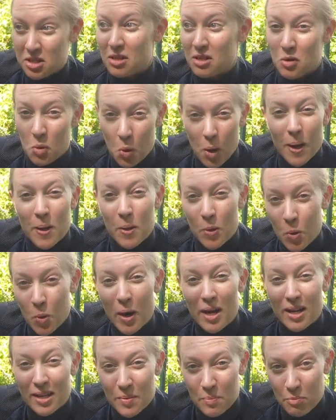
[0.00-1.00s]

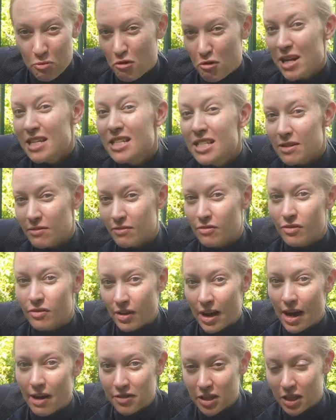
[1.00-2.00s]
quite impressive for
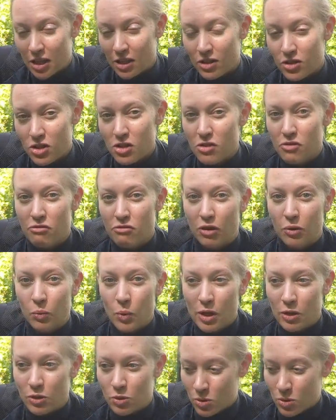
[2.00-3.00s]
having 2 front
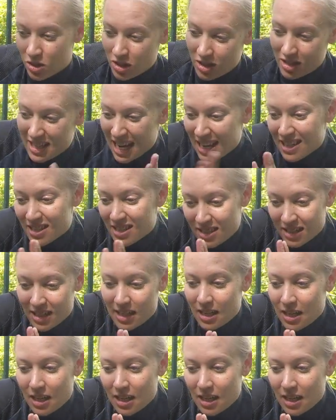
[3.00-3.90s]
wheels, which essentially